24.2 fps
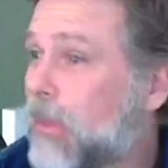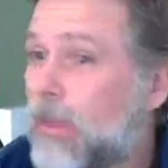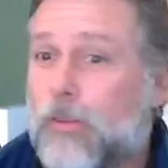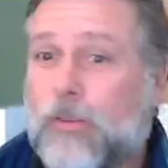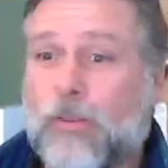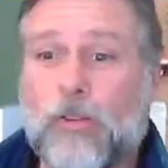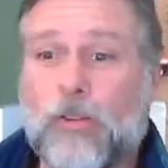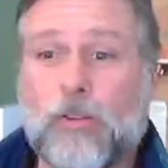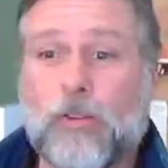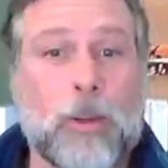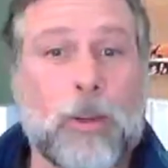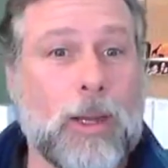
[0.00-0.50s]

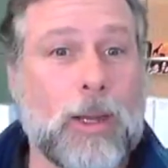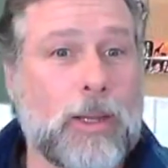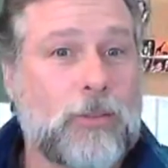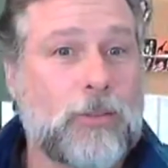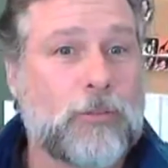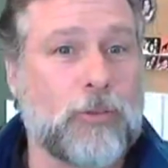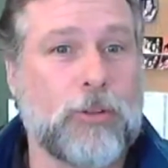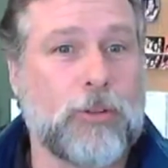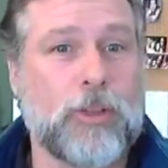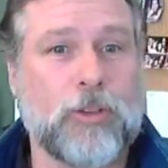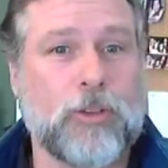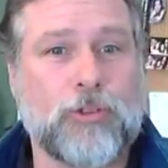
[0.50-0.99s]
This is my
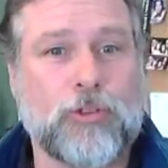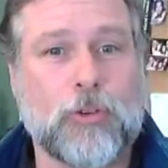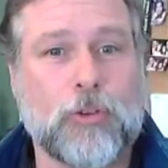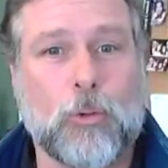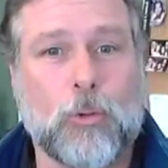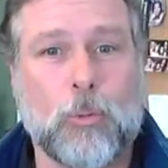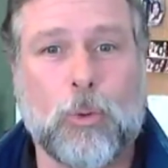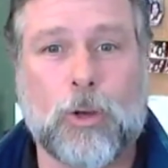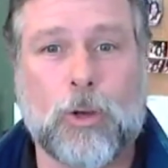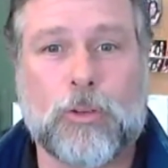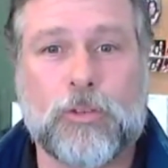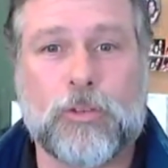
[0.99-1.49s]

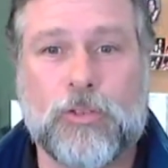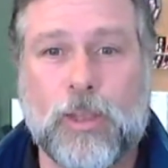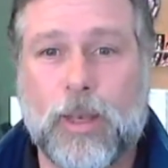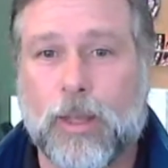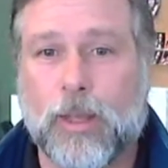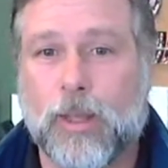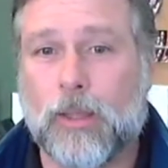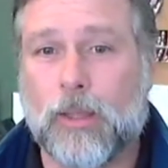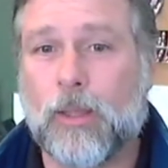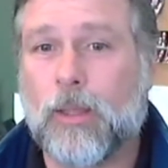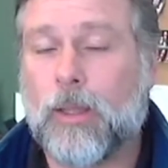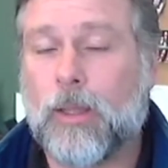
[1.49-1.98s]
traditional work
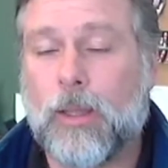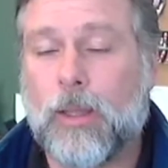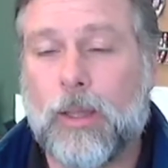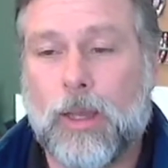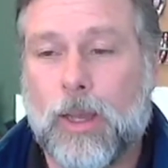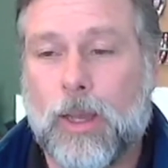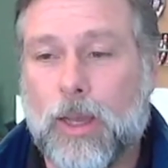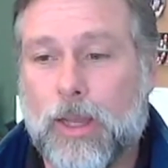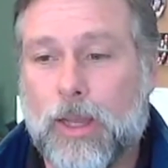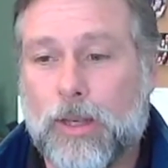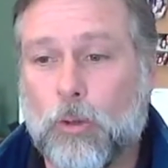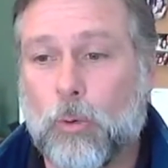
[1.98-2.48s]
setting.
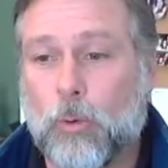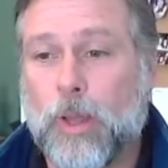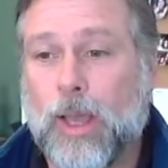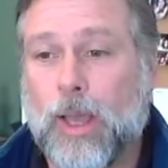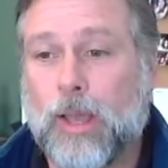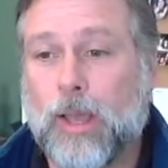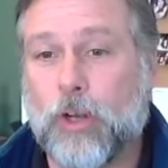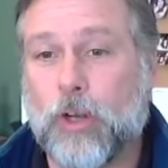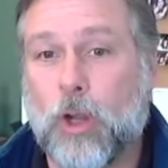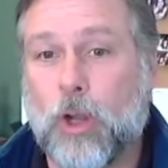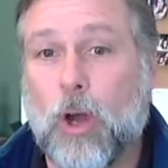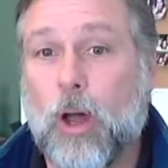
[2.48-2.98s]
I don't
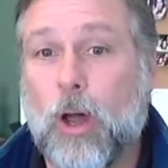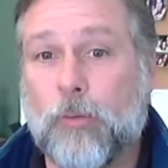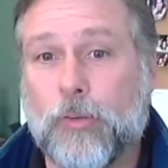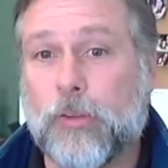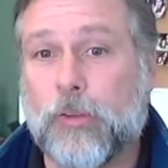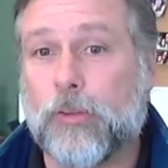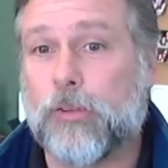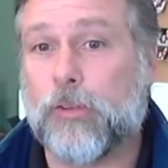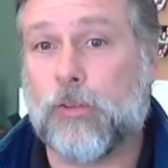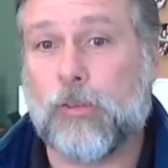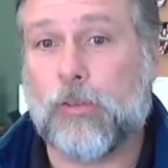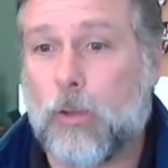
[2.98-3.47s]
have an
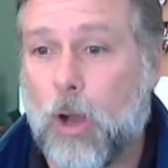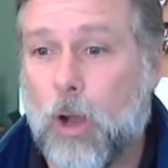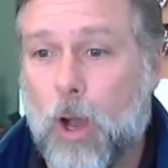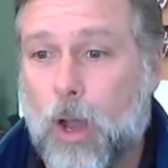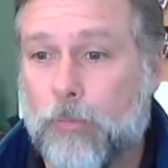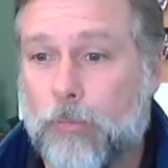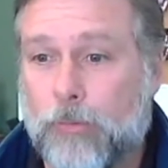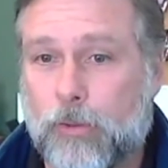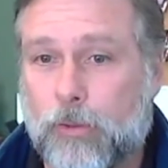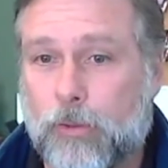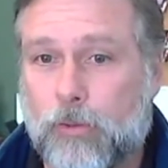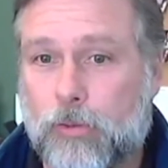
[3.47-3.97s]
office
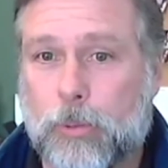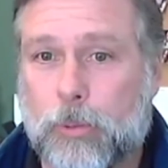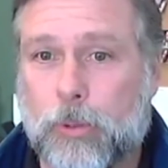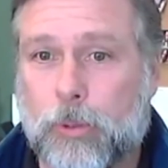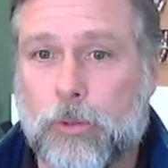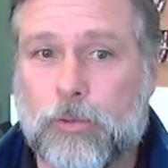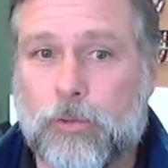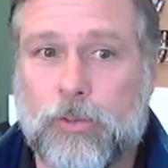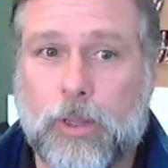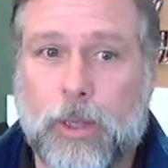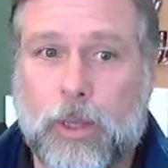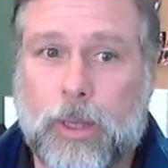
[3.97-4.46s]

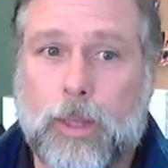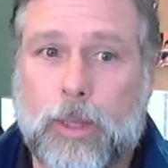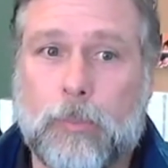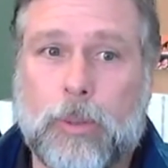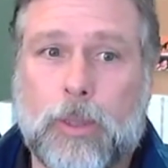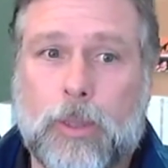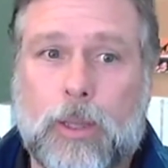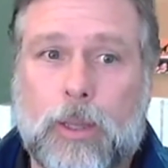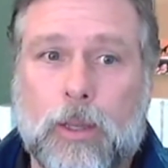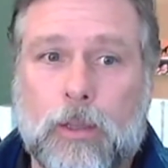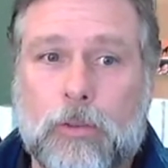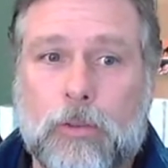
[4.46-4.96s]
per se
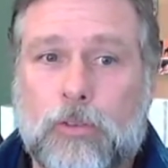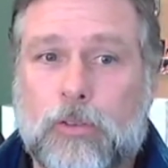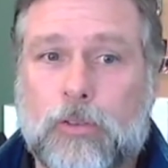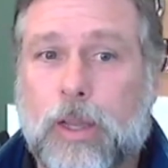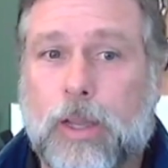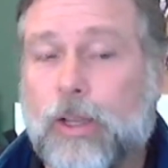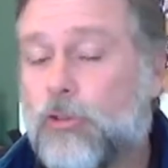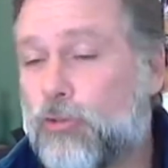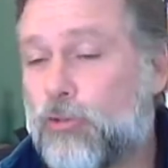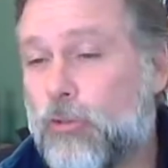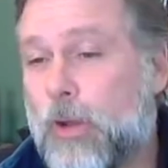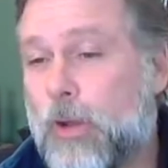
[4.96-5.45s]
because
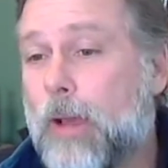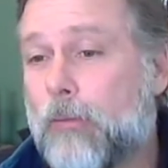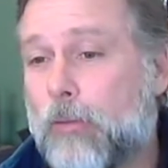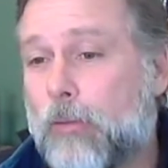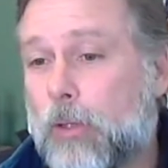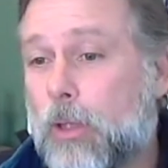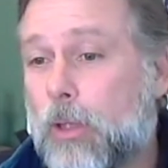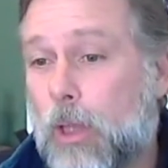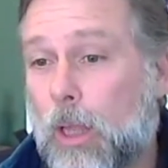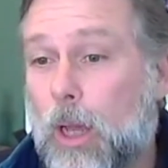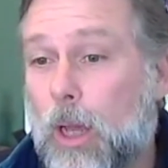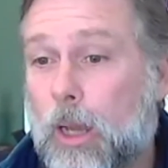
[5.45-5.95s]
I
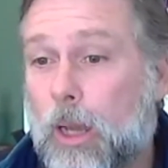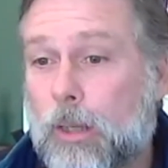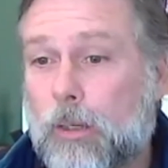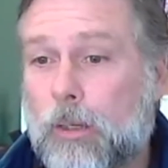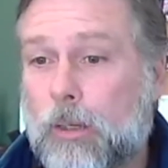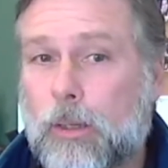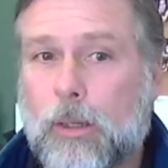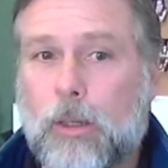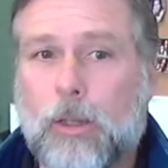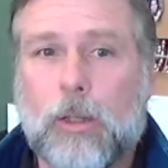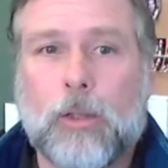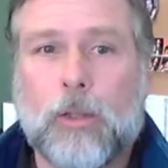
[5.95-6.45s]
travel a lot.
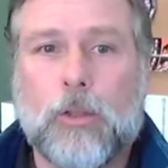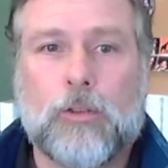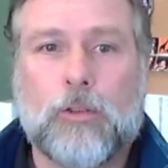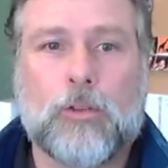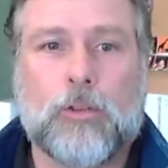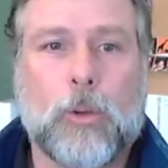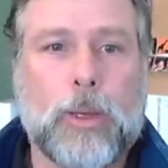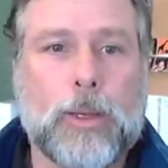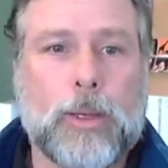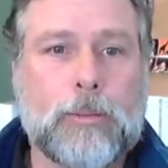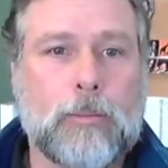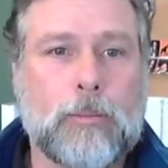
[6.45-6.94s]

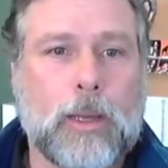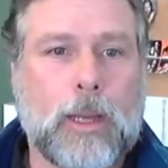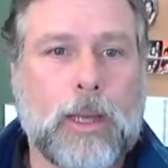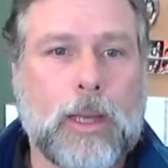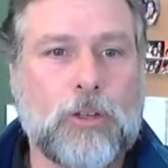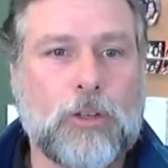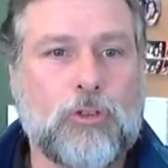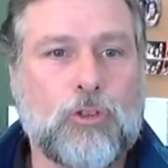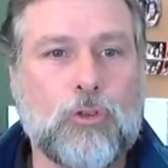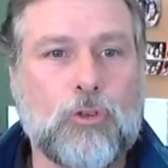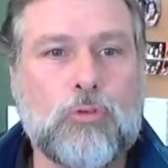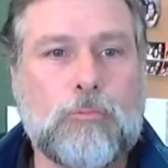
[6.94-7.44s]
So I
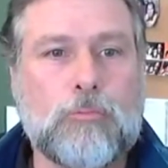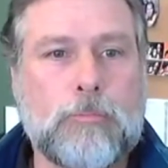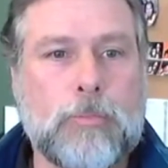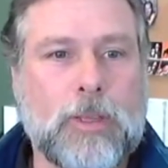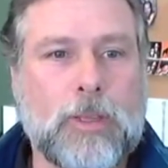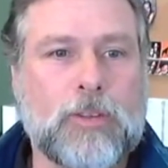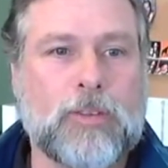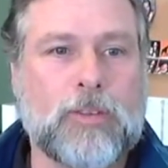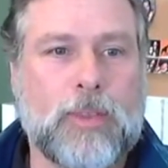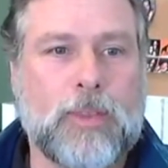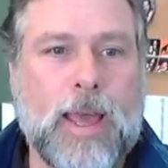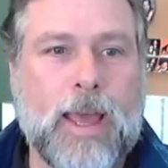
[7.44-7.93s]
do
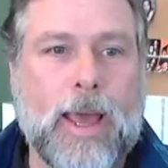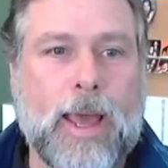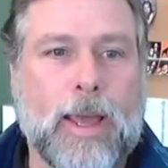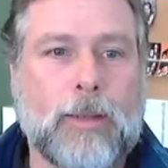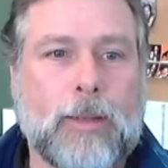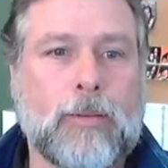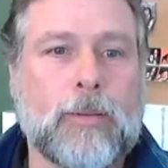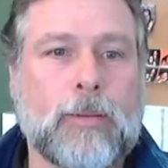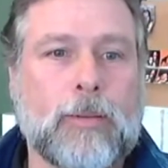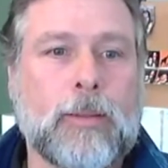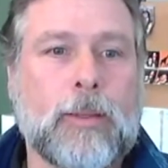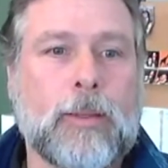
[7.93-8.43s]
miss
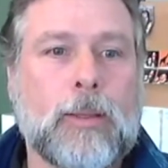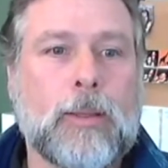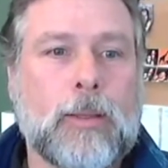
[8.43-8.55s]
that.